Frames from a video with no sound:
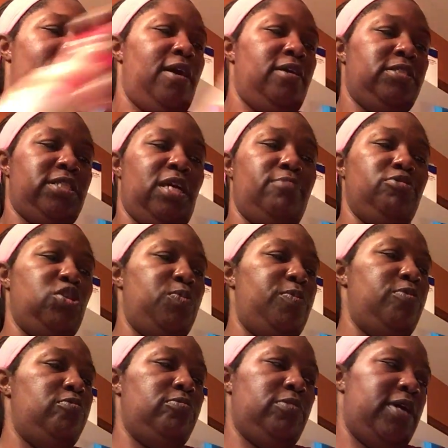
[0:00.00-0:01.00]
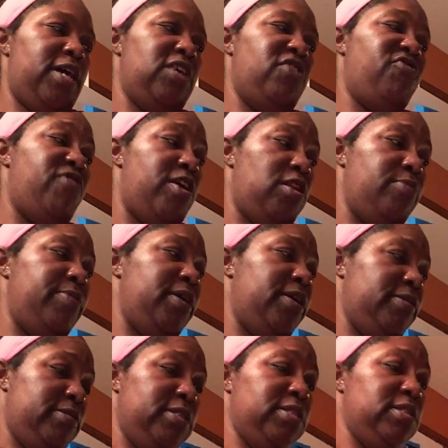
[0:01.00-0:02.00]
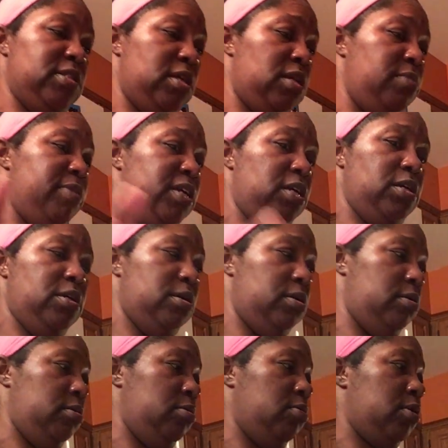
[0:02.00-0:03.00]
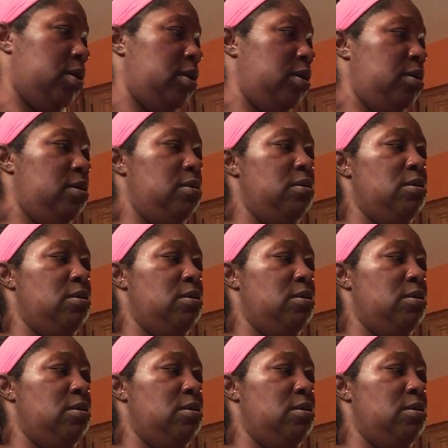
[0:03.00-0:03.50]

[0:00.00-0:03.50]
A tablespoon. Guys, follow me. This is going to be good, okay?